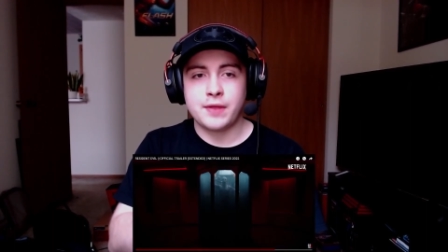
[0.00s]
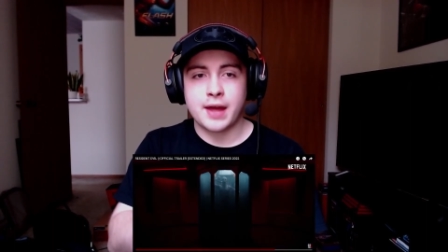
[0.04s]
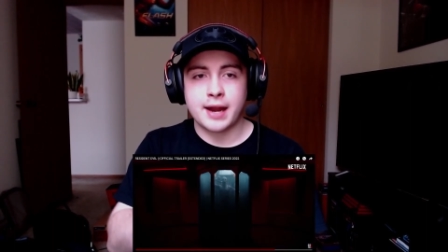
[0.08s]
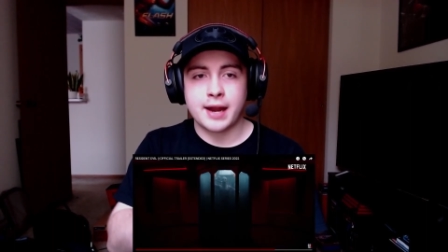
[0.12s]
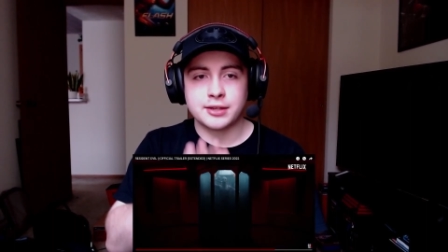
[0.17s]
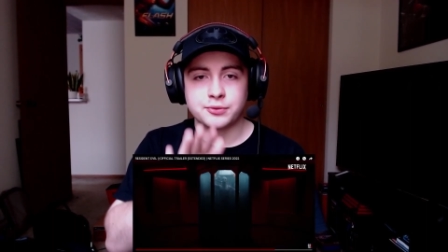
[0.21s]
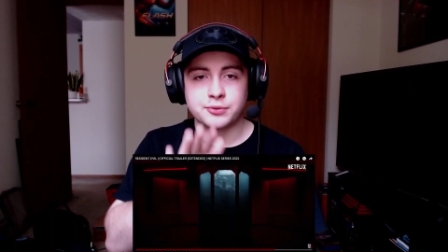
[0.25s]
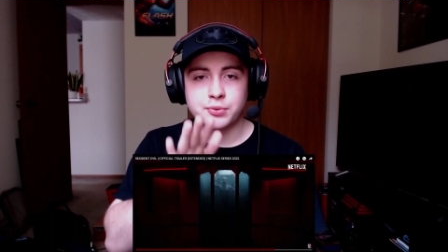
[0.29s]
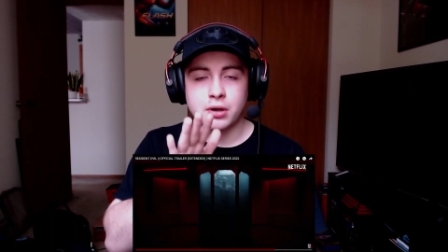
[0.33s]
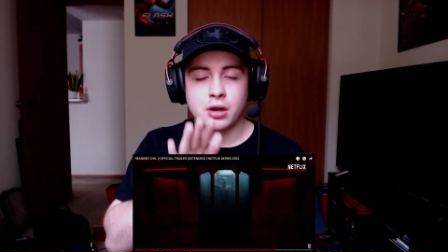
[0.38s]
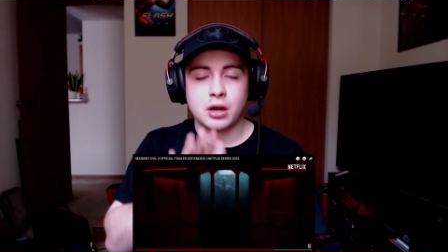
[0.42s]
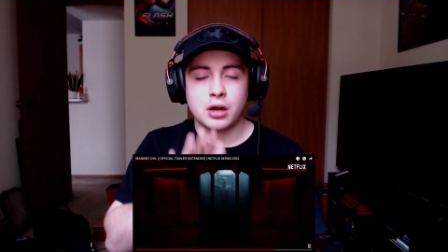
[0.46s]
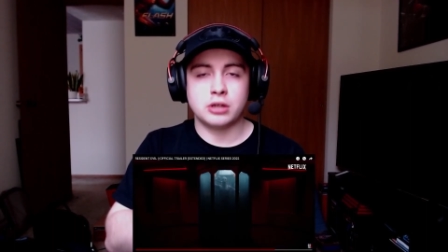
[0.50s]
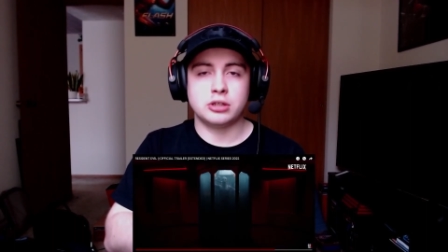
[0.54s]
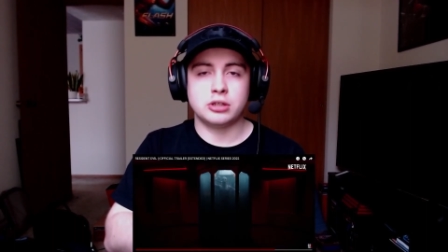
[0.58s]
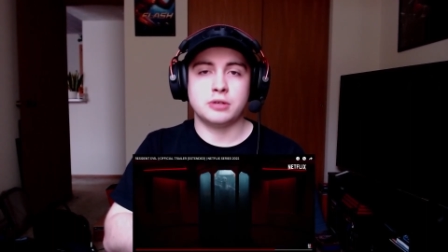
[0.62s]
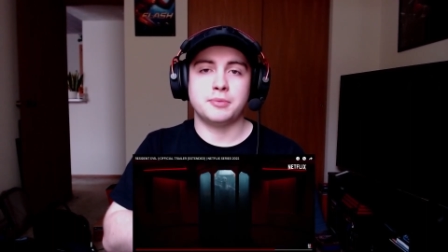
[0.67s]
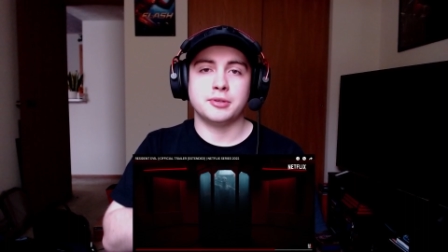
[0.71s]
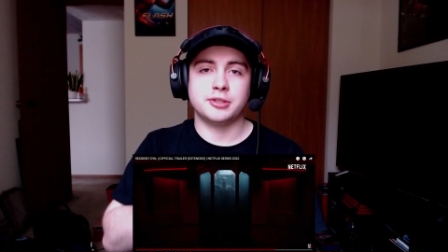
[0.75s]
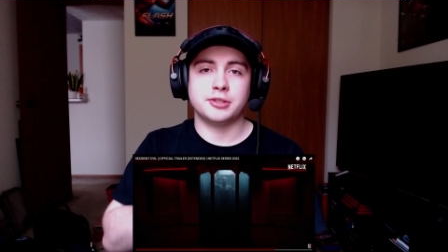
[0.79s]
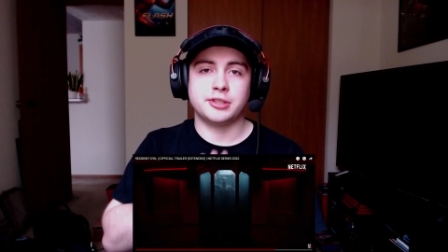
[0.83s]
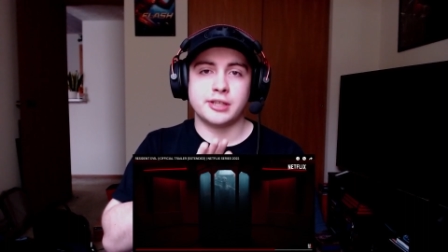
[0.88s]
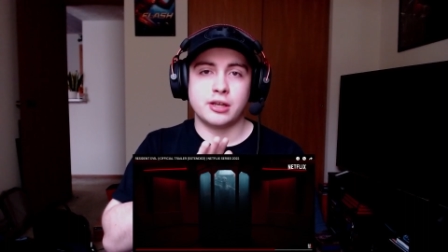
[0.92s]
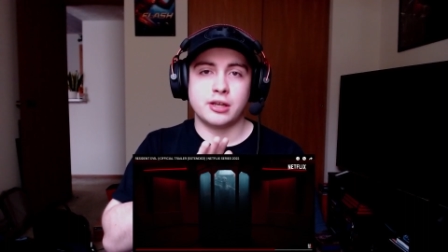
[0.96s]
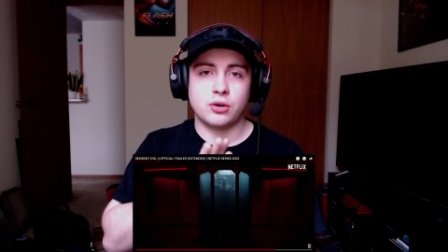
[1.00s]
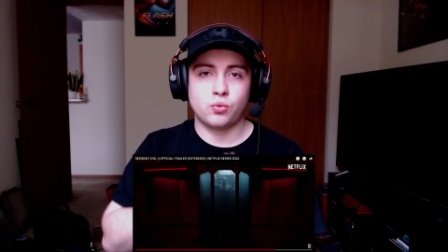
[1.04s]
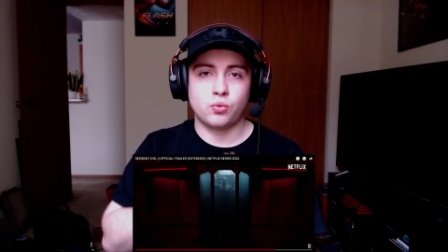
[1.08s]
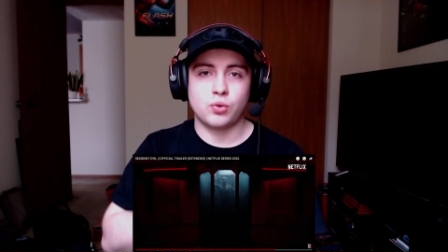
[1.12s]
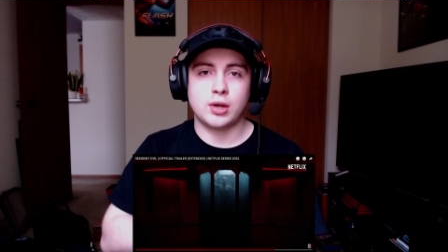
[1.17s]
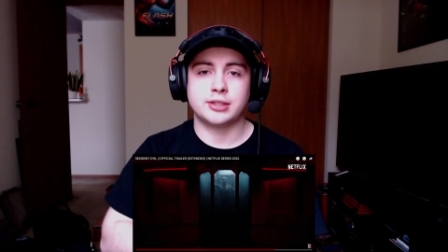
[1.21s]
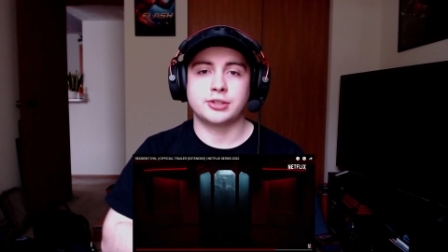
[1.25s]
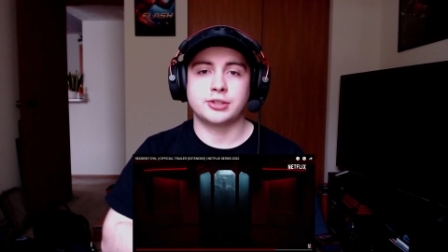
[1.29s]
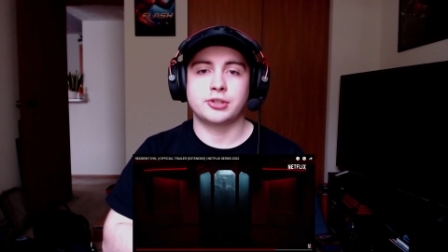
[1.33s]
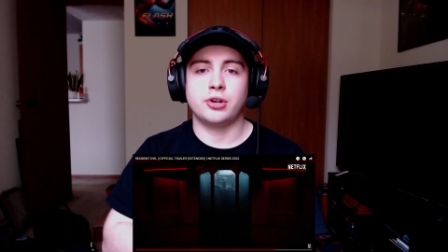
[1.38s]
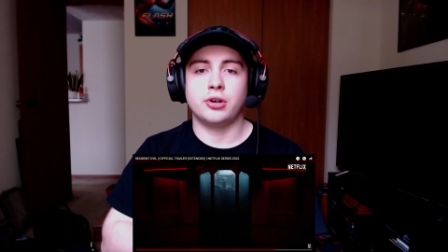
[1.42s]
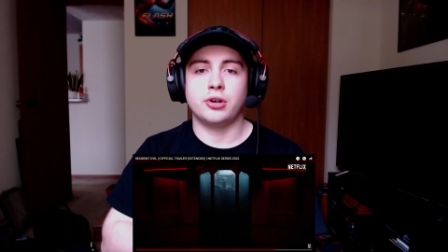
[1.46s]
that is 100%
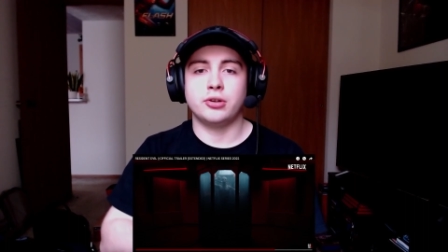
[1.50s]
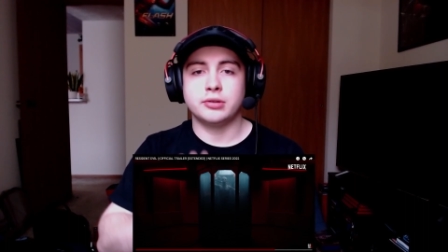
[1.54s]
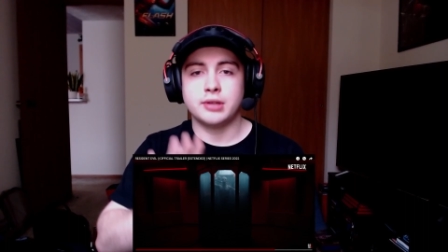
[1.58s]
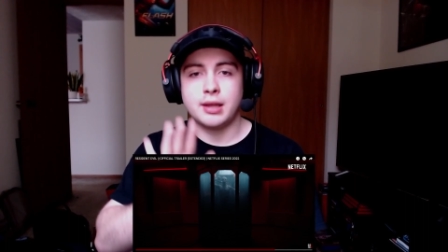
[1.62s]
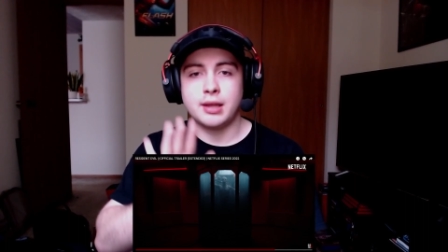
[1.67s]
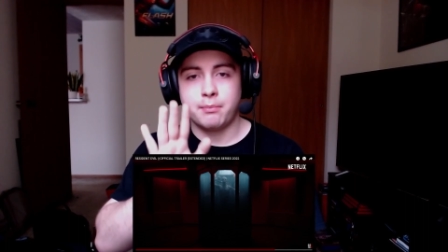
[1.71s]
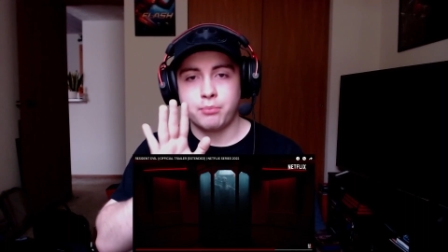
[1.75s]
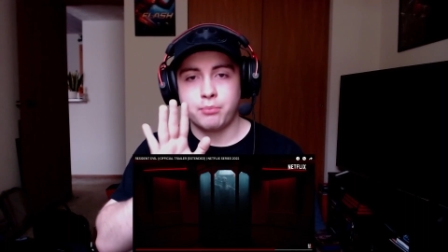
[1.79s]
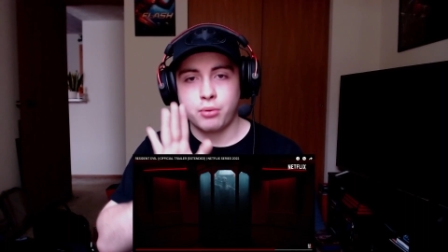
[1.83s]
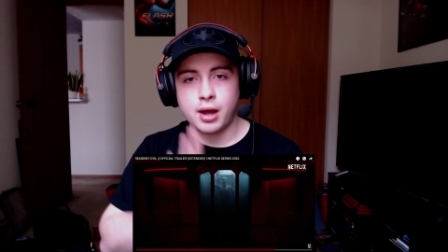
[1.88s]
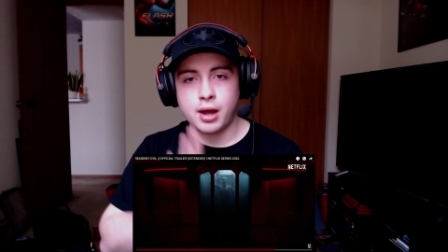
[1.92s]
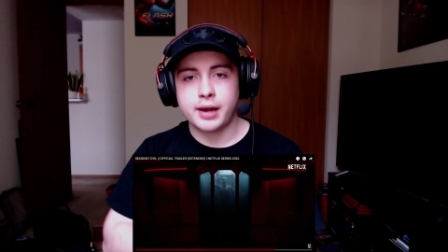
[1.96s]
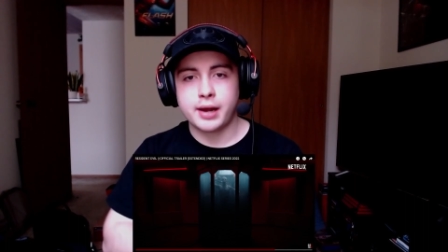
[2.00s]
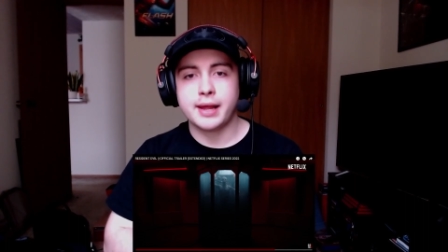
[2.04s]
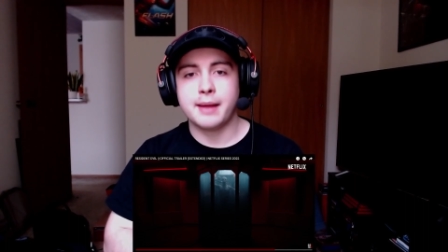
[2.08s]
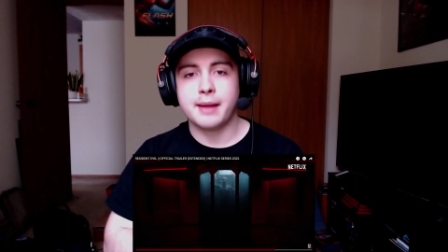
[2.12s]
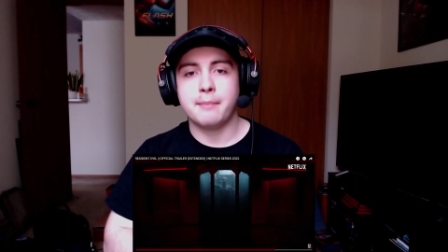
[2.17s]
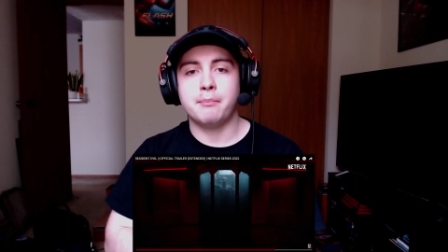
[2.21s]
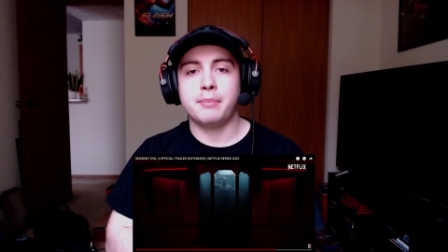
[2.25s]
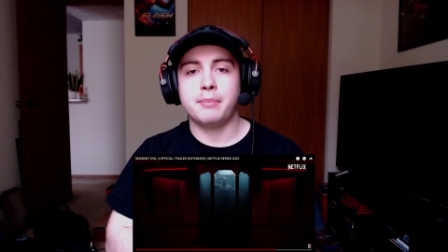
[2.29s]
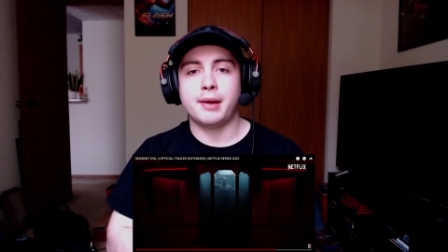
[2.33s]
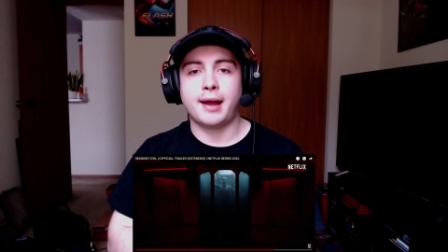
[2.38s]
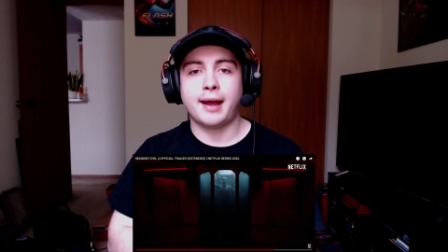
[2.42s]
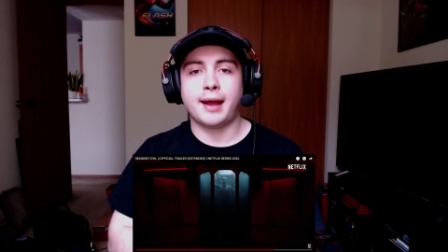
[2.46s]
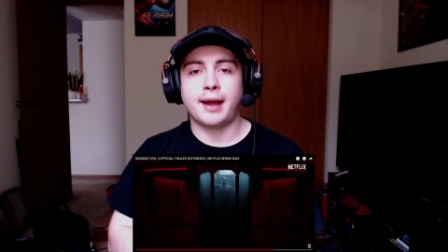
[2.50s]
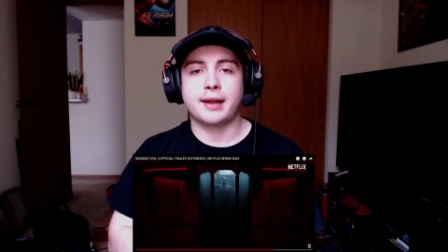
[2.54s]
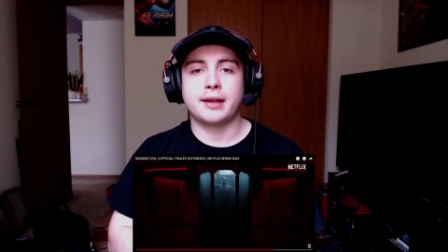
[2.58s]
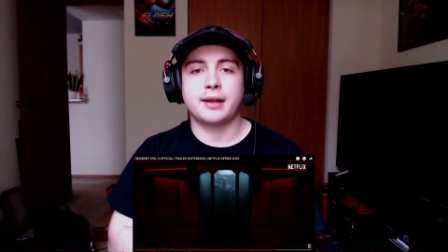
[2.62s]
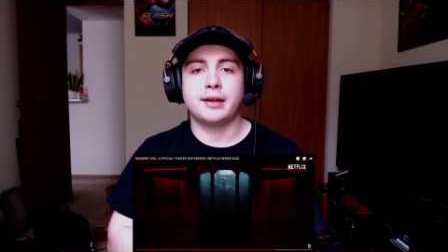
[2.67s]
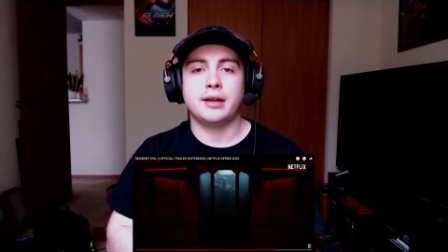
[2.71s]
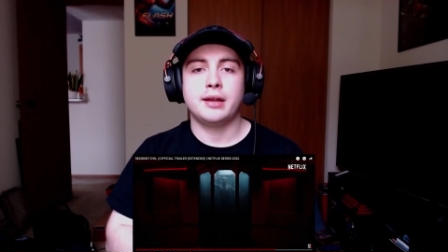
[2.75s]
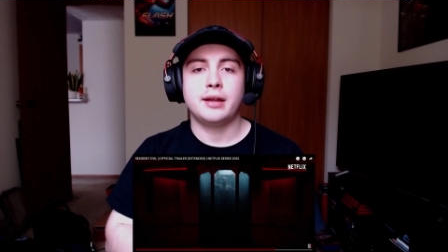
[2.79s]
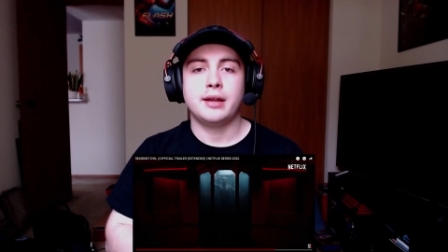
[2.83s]
Wesker. They brought him back